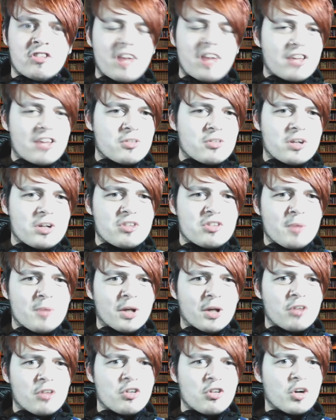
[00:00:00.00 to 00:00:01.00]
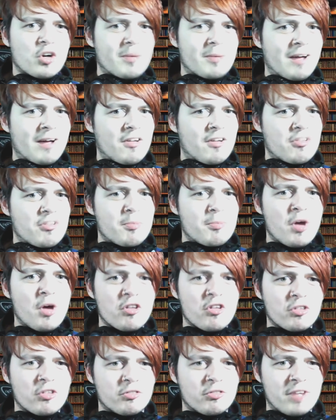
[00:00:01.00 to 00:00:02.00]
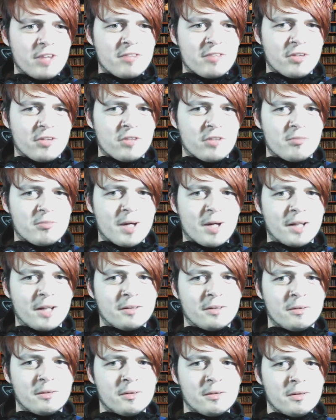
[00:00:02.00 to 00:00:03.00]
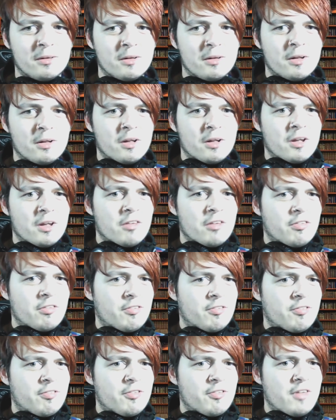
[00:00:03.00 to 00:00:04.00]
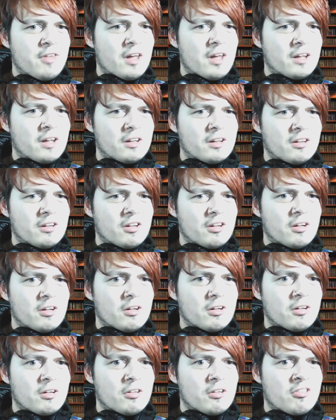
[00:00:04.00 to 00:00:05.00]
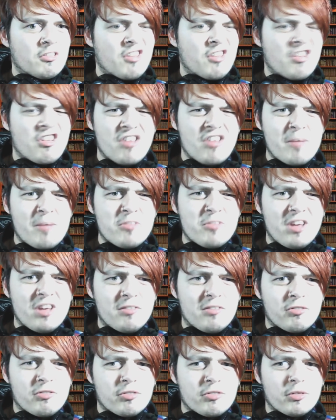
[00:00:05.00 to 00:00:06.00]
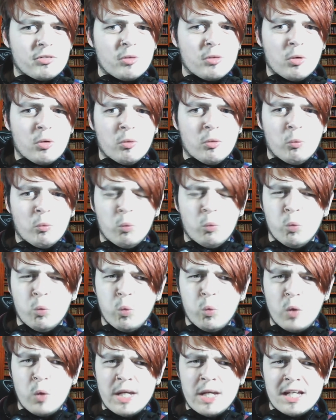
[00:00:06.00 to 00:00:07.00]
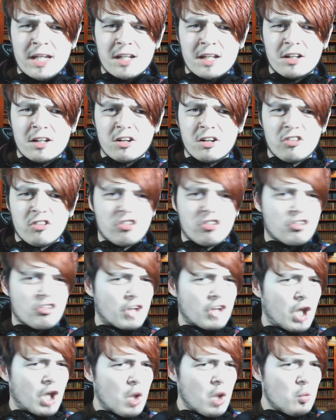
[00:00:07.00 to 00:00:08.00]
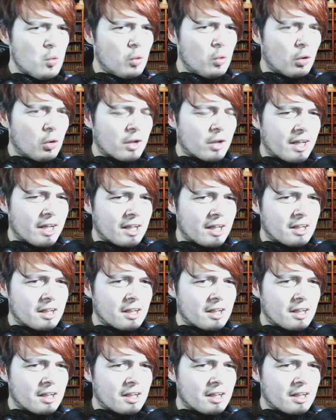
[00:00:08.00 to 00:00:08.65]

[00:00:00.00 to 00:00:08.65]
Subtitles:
creature we're going to talk about is a personal favourite of mine. The deceptive, weak, slow-looking,